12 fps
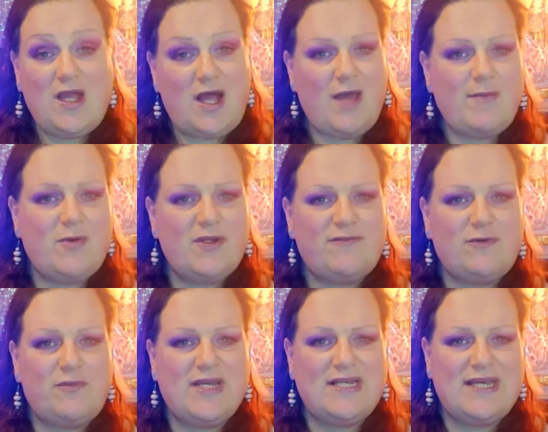Hi my
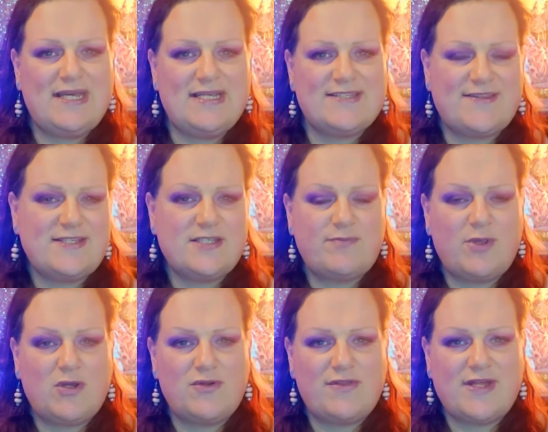wonderful weirdlings, this is
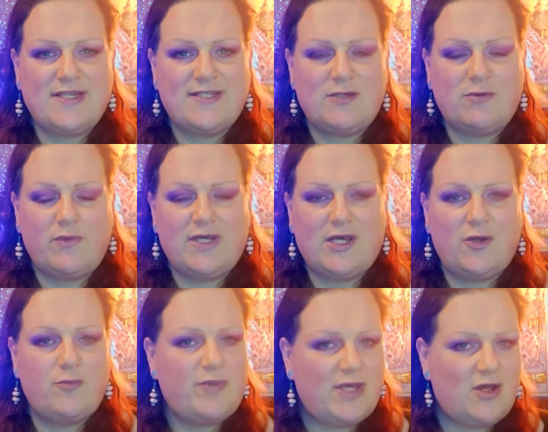Beyond Authentic, where we
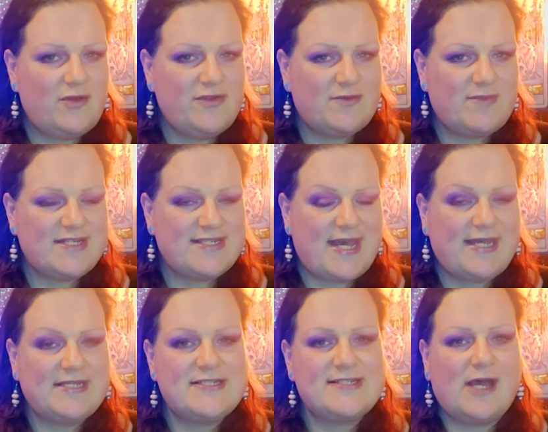go beyond the
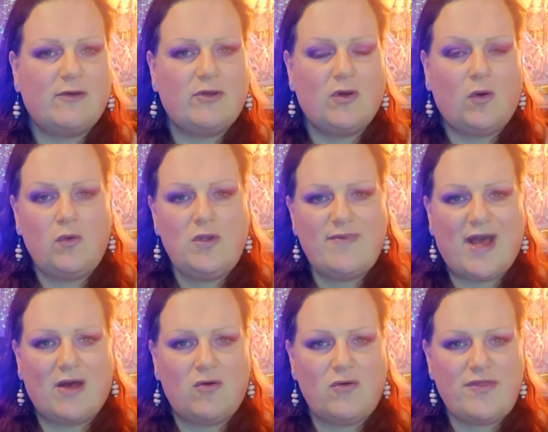mundane to tell you all
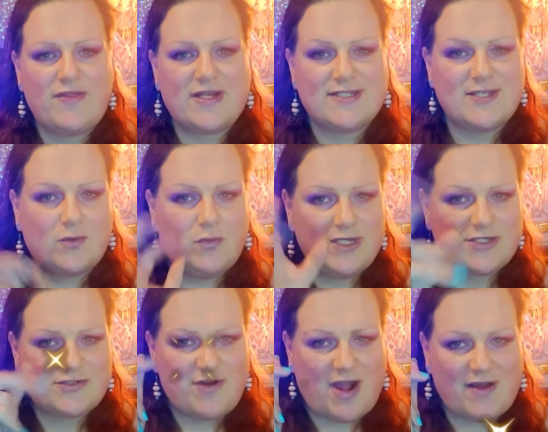about authentic
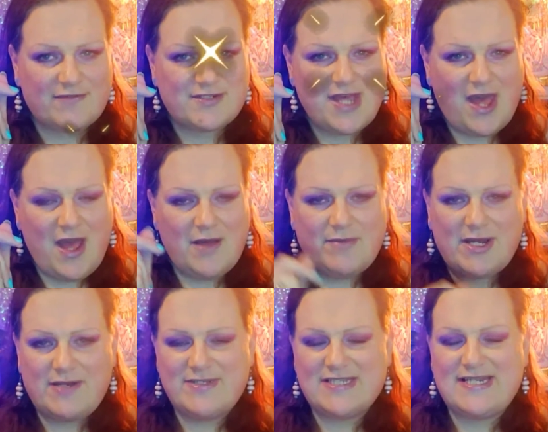witchcraft. My
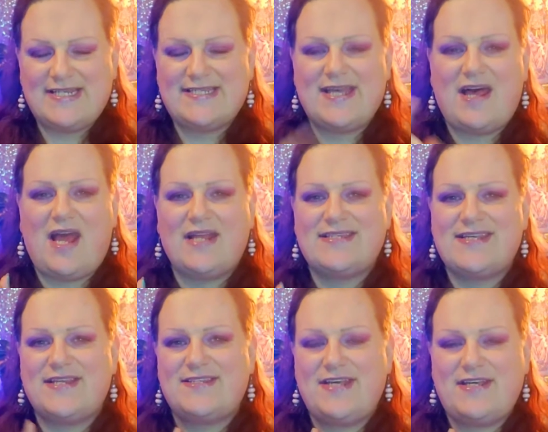name is Lisa and
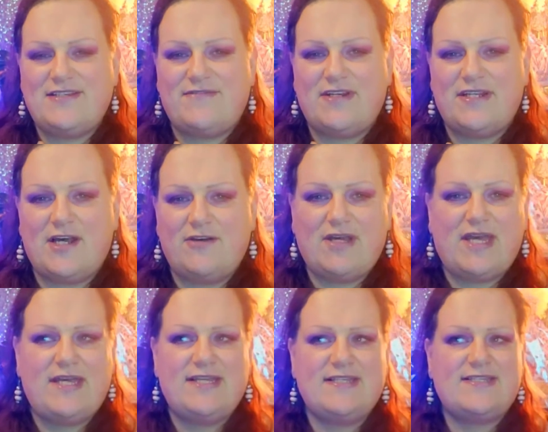today's video
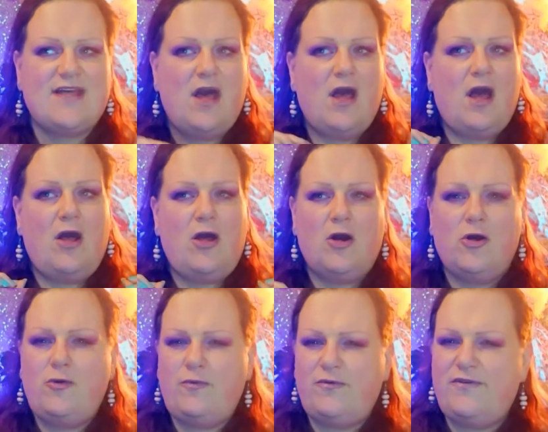is
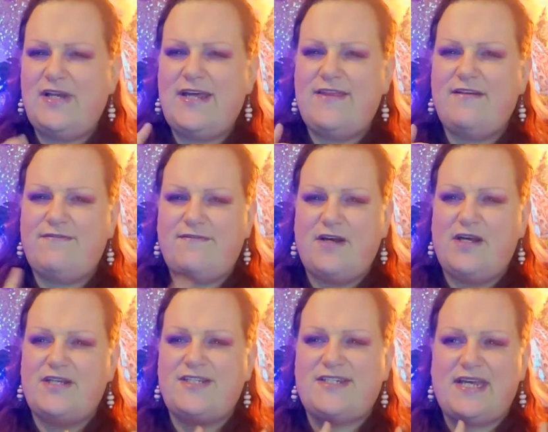hopefully the
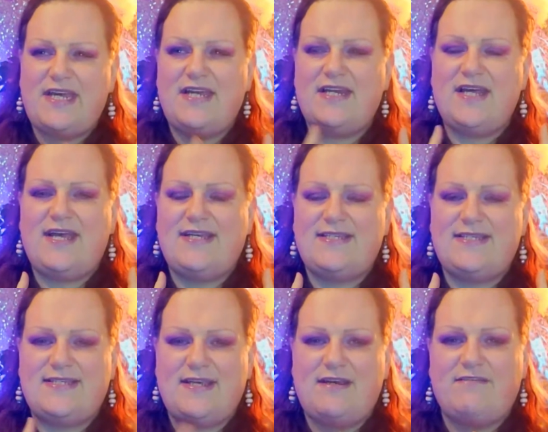first in a
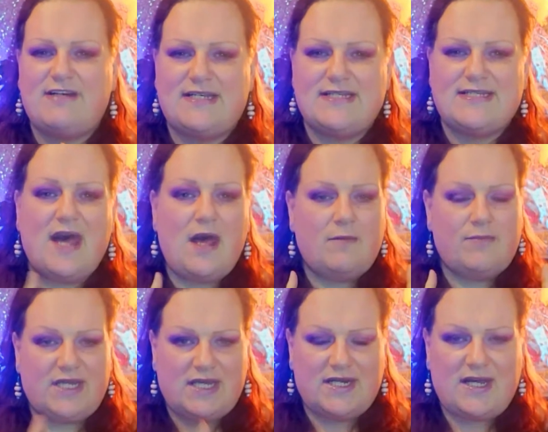series,
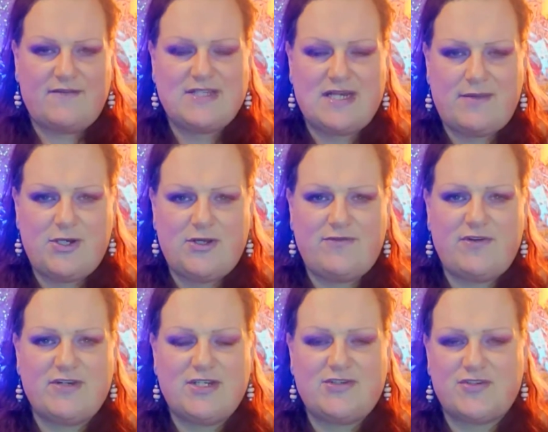but you're going to have to let me know if
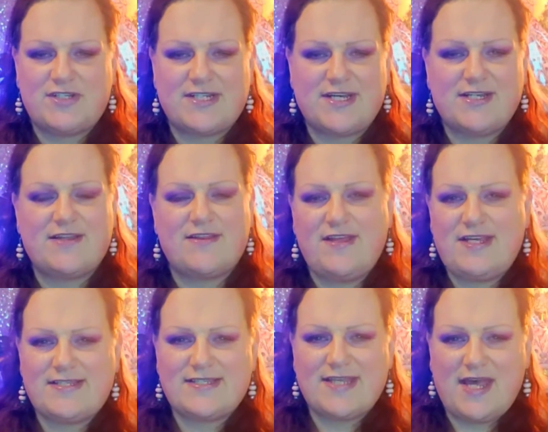you're interested.
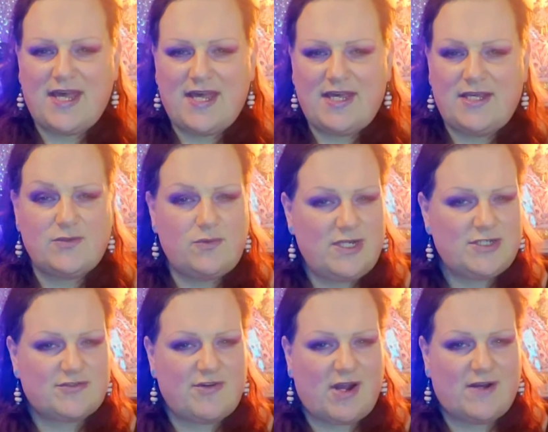This is
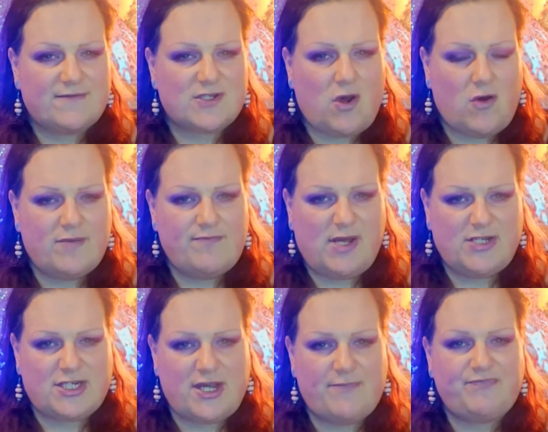witchcraft on a
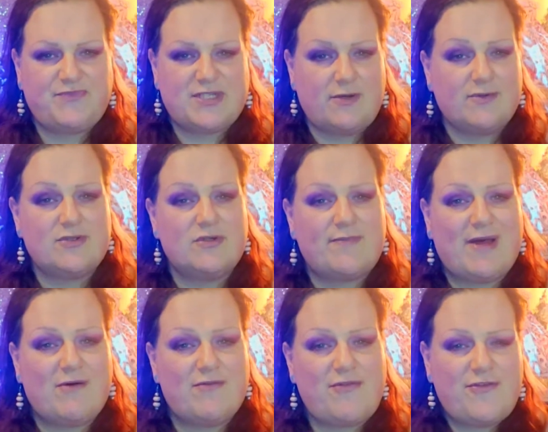budget, so it's all
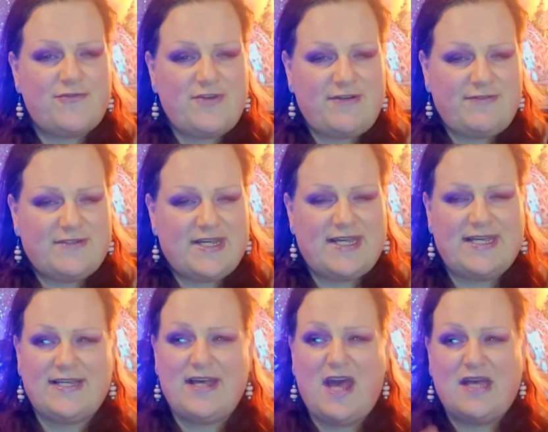about
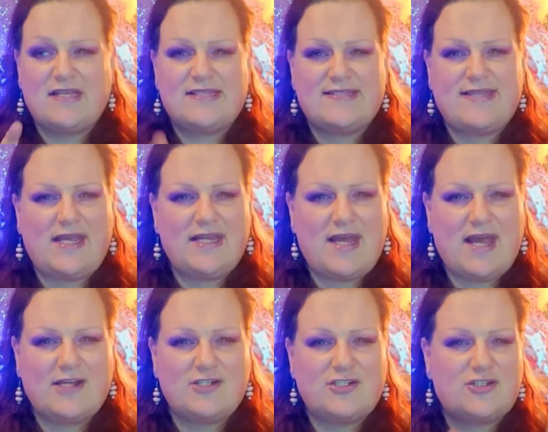thrifting,
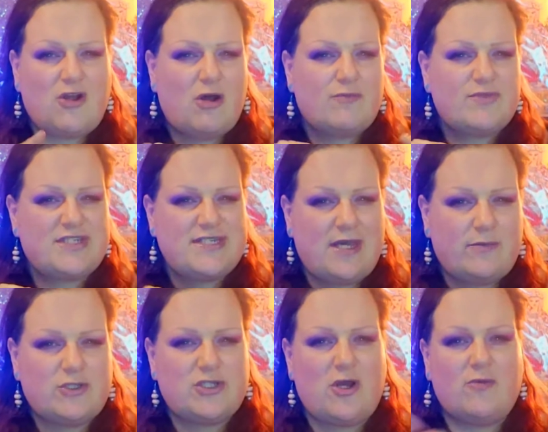secondhand shops,
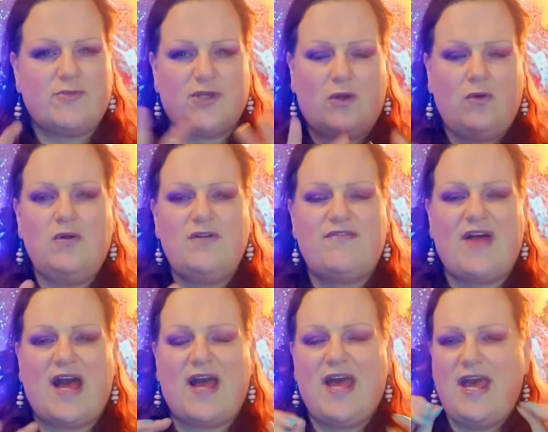tip shops, all of
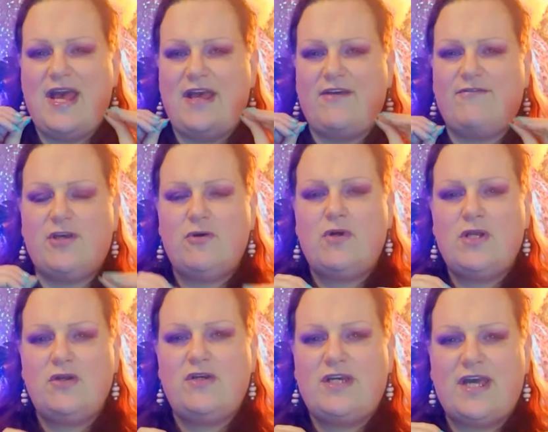that. If you're
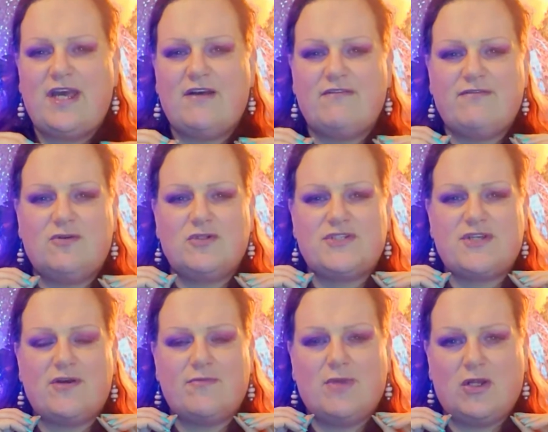looking for
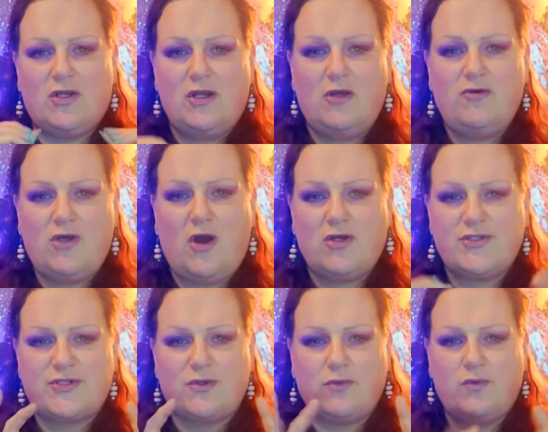some
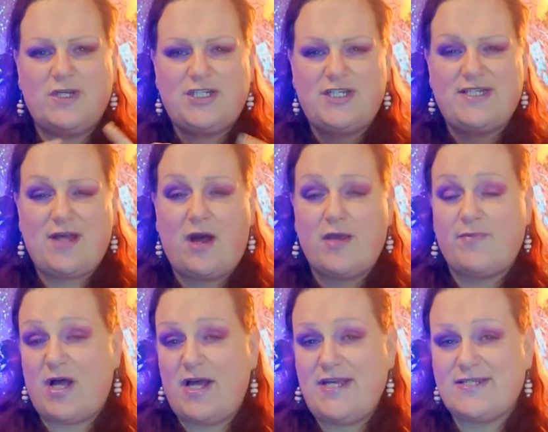low-cost witchy type
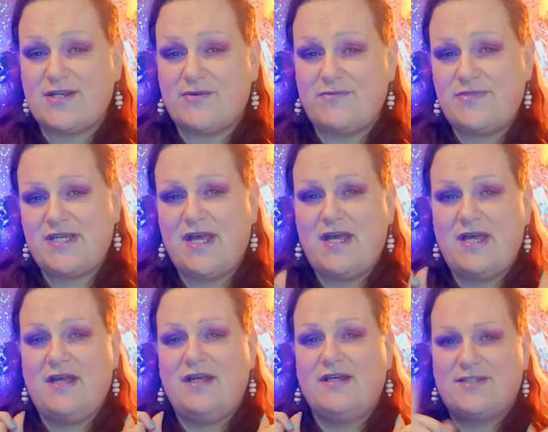items,
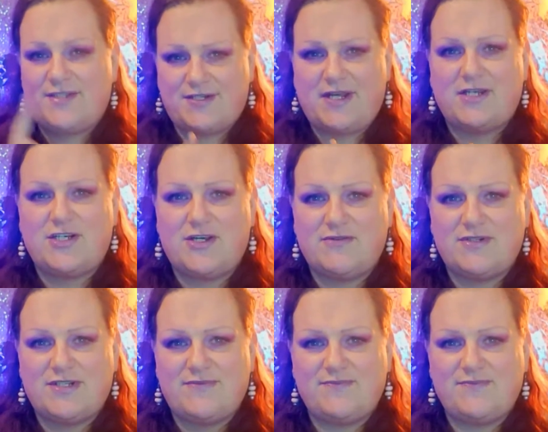stay tuned.